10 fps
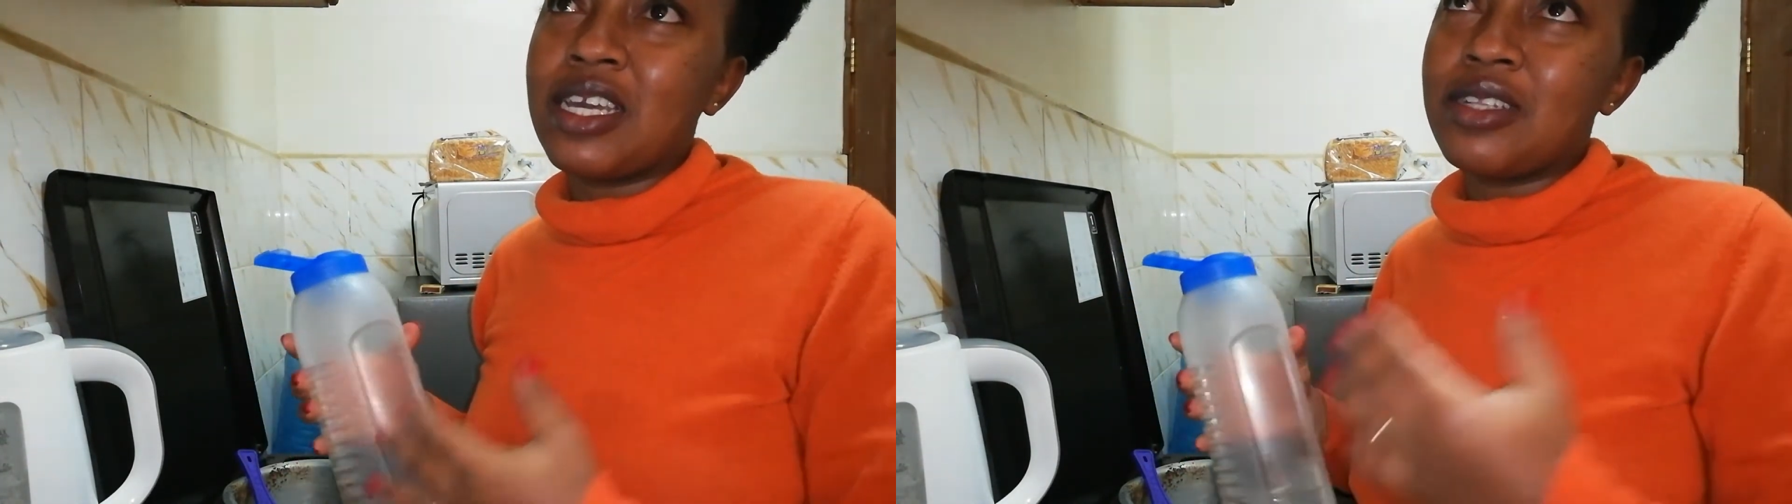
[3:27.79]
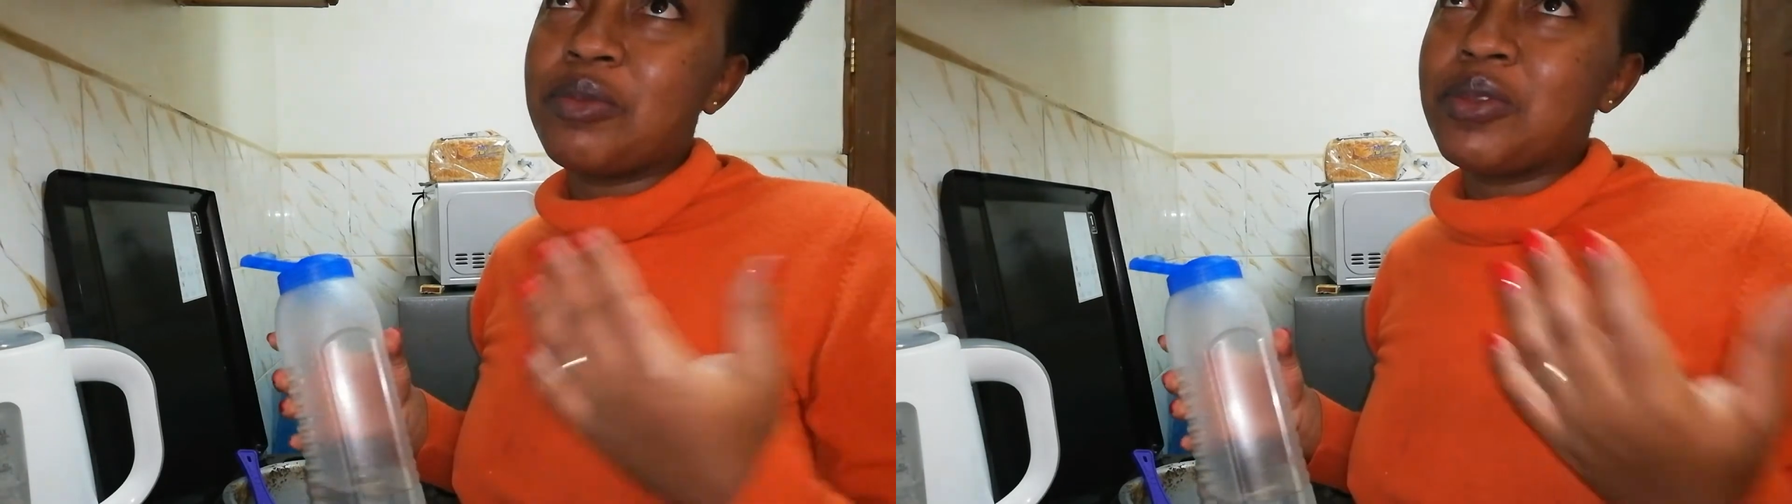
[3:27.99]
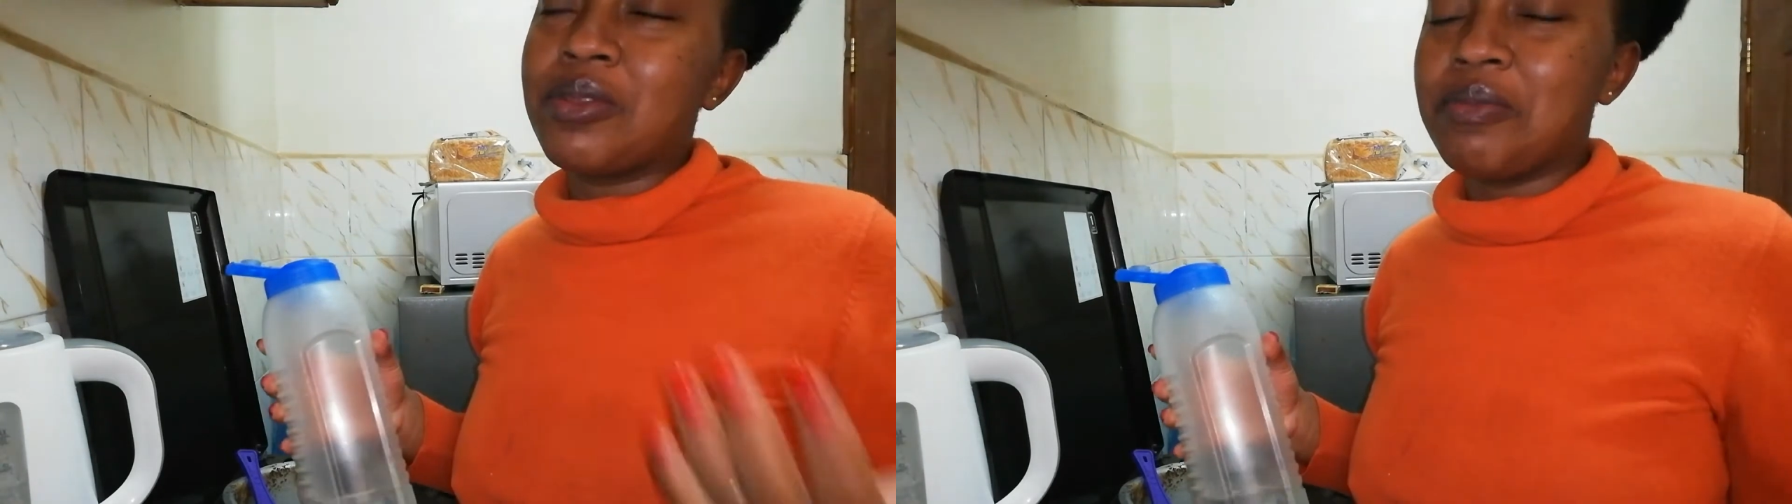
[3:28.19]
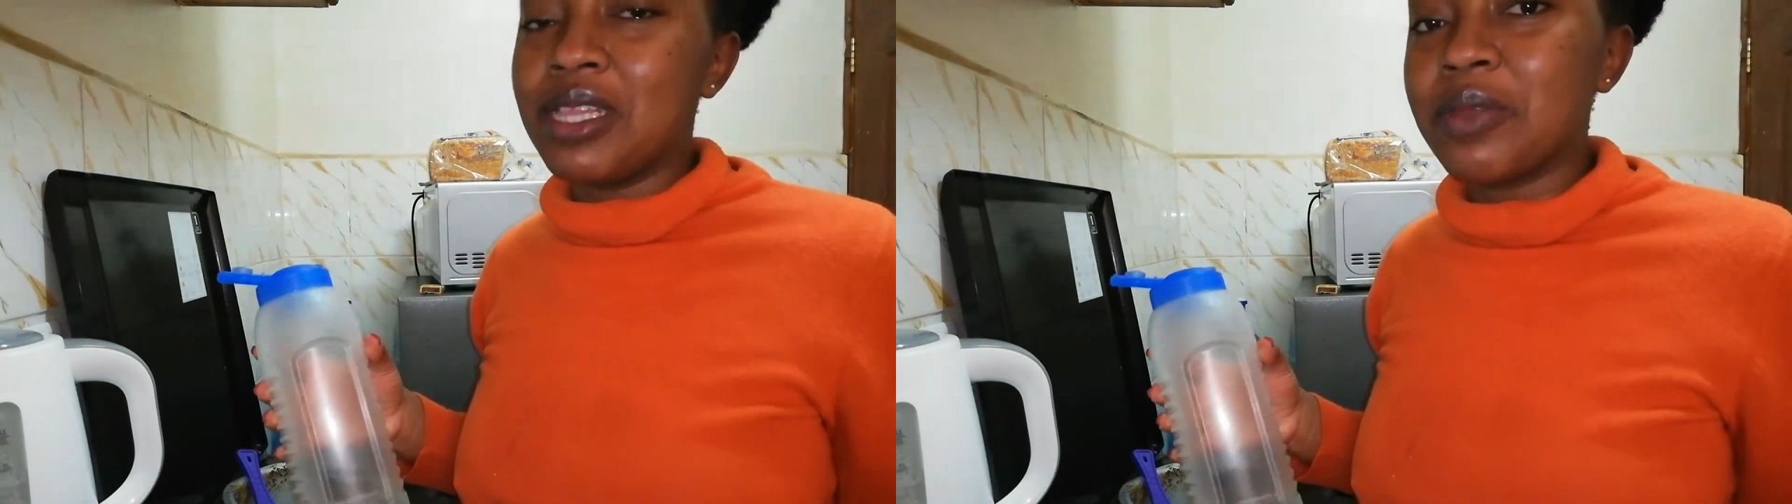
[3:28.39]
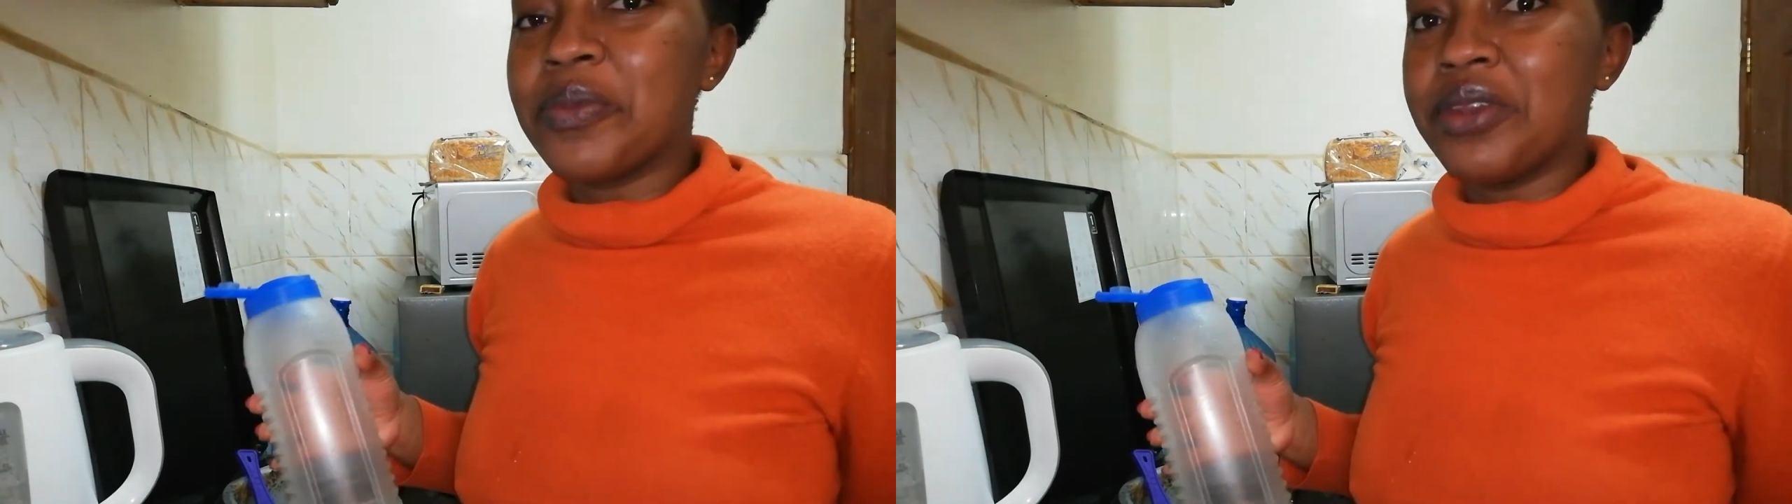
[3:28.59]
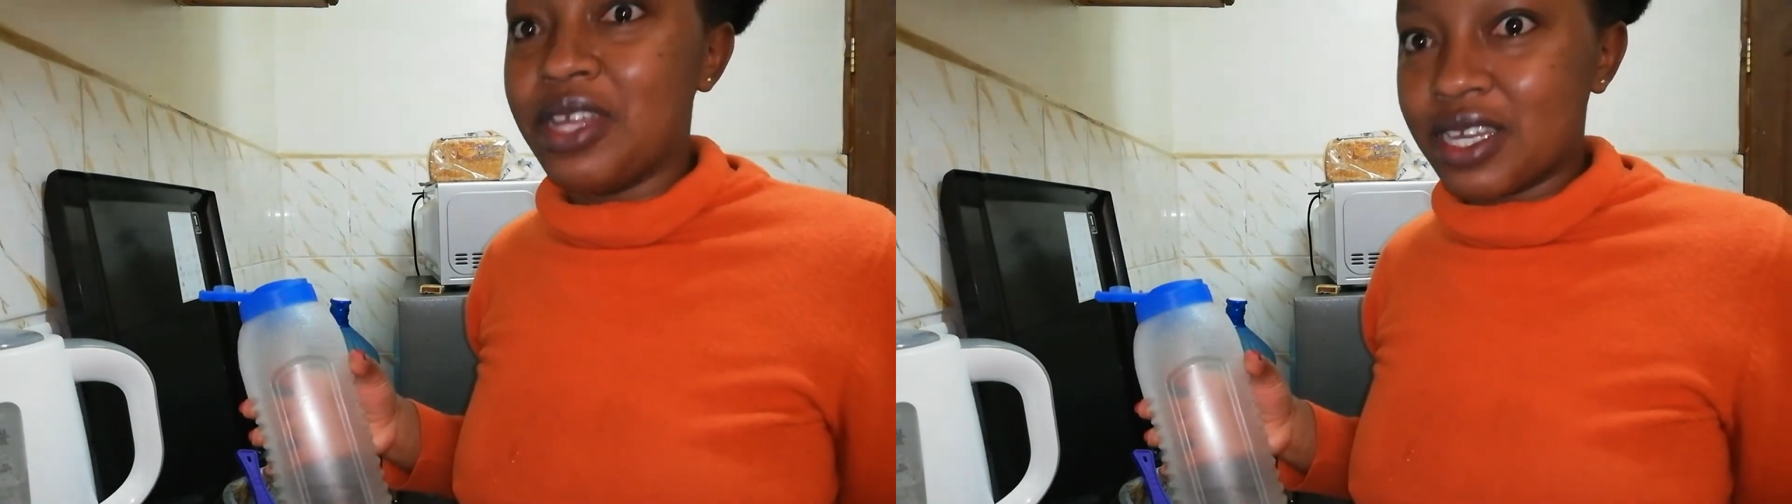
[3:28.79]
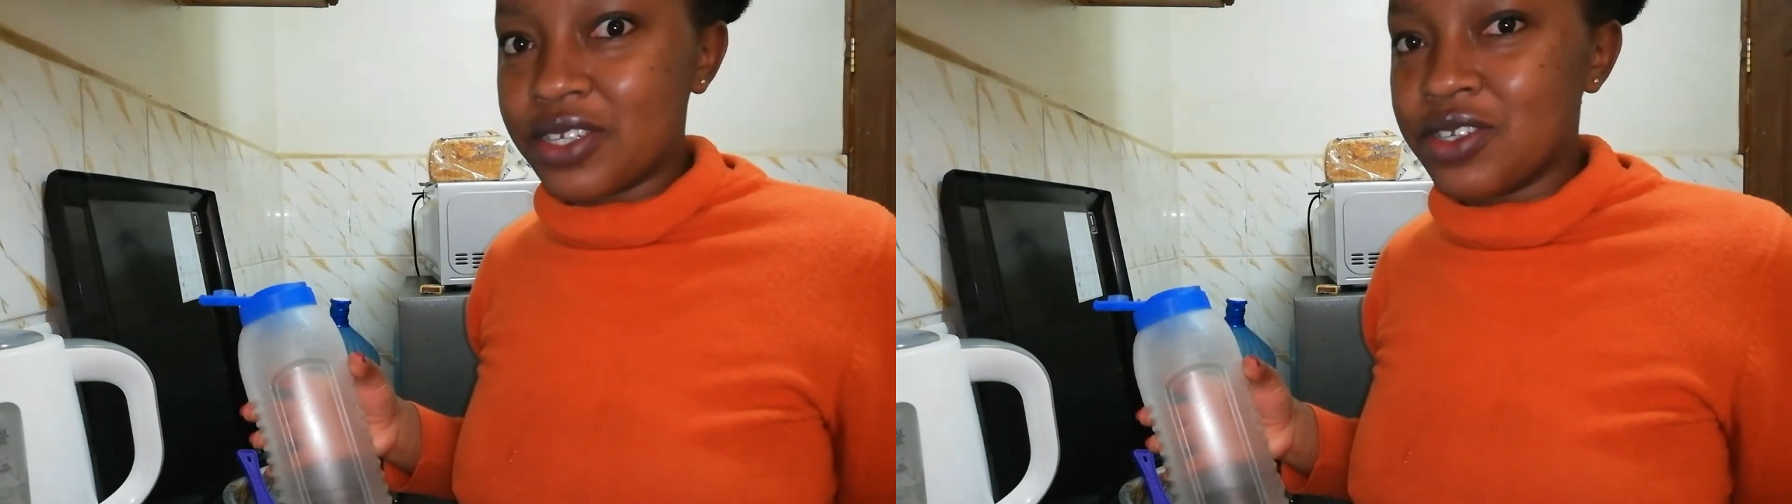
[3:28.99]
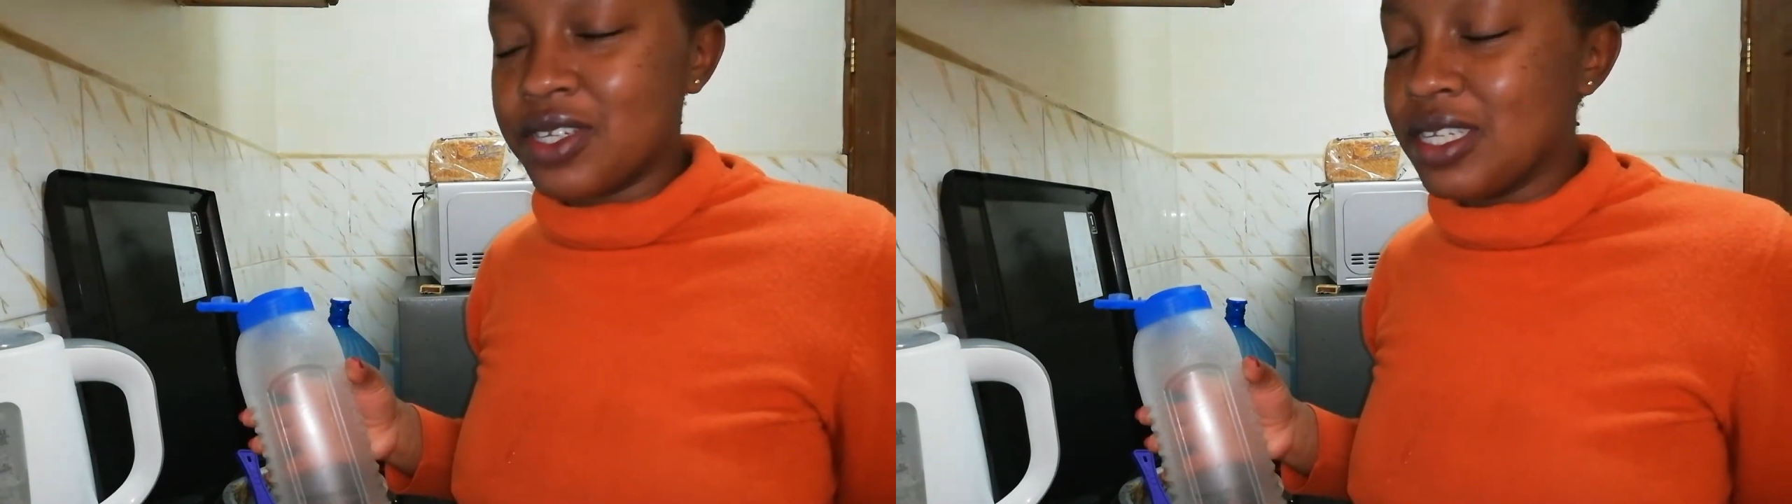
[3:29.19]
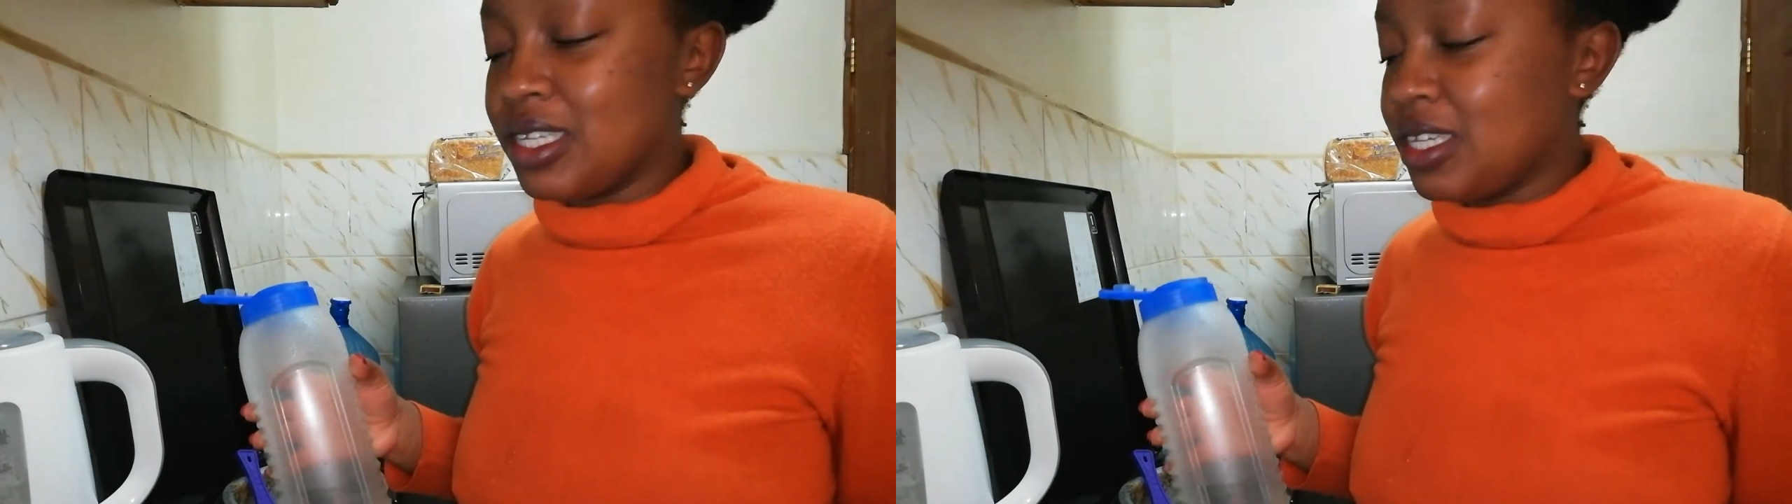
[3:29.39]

helps with milk production.